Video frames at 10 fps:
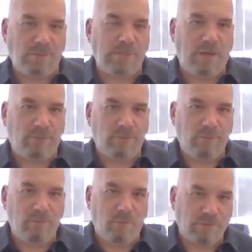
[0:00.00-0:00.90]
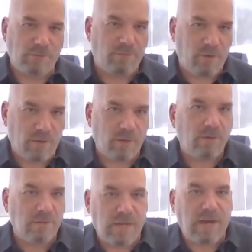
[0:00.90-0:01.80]
which houses most of our
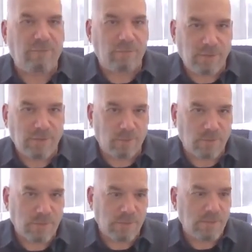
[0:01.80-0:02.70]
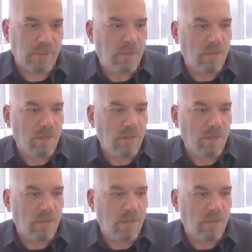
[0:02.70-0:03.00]
staff resources.